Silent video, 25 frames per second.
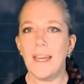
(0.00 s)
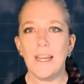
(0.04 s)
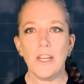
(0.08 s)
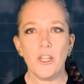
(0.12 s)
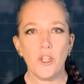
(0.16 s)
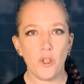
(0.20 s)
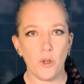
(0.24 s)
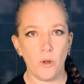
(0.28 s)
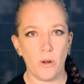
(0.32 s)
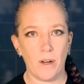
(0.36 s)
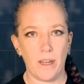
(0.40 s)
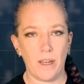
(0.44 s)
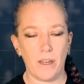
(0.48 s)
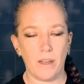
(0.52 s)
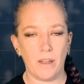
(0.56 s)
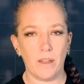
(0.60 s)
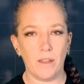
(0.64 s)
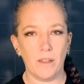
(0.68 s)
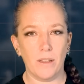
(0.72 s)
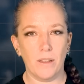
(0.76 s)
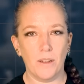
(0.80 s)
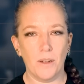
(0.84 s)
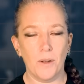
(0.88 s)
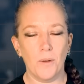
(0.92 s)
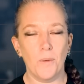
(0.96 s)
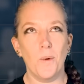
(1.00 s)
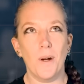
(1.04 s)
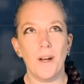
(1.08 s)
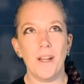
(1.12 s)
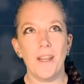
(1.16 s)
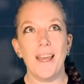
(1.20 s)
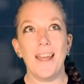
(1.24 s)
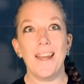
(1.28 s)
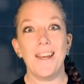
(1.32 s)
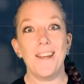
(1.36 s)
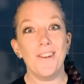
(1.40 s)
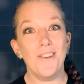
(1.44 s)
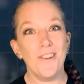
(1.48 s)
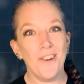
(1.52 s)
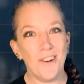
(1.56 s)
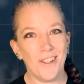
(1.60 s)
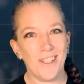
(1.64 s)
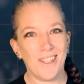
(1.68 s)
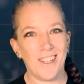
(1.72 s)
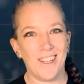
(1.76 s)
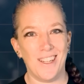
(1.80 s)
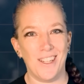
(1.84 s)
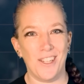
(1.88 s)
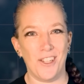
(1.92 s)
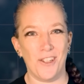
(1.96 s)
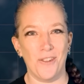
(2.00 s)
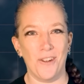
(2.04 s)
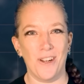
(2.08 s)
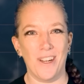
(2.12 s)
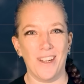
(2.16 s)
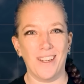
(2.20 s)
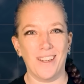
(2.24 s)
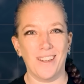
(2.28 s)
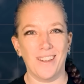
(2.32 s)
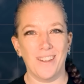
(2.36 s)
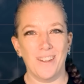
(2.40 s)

enjoying? What are they not enjoying?